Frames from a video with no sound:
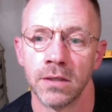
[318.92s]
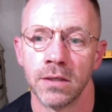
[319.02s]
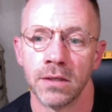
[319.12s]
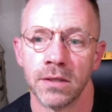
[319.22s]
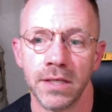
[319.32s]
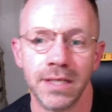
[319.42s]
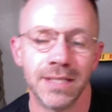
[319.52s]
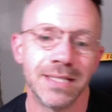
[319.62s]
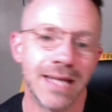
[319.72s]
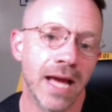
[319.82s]
that
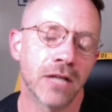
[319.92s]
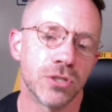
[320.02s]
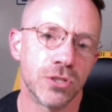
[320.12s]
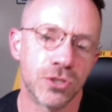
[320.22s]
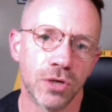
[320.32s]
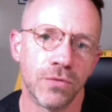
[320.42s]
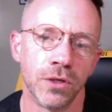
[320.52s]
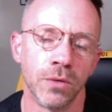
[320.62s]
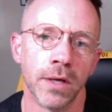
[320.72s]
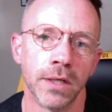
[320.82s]
isn't actually serving you
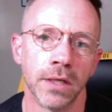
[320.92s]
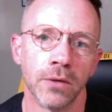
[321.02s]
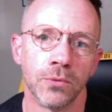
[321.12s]
right now?